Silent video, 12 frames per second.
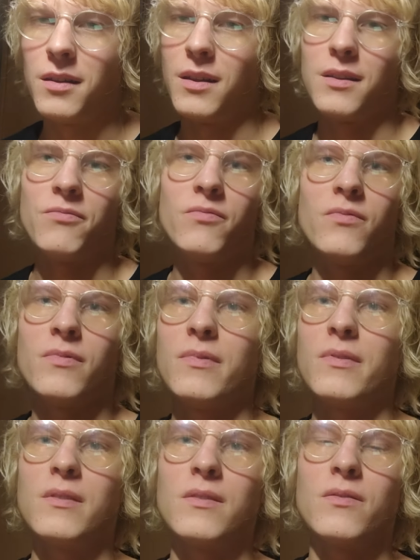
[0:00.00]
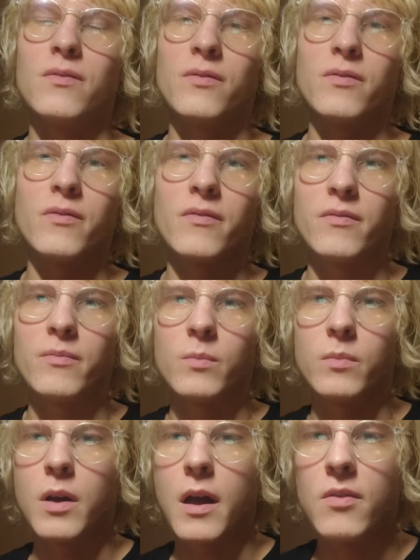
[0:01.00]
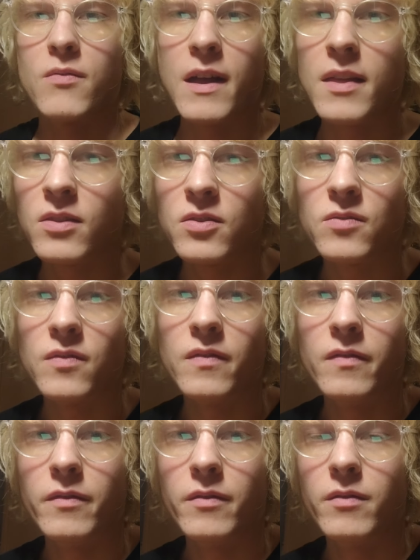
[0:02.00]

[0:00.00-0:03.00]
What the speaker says: and then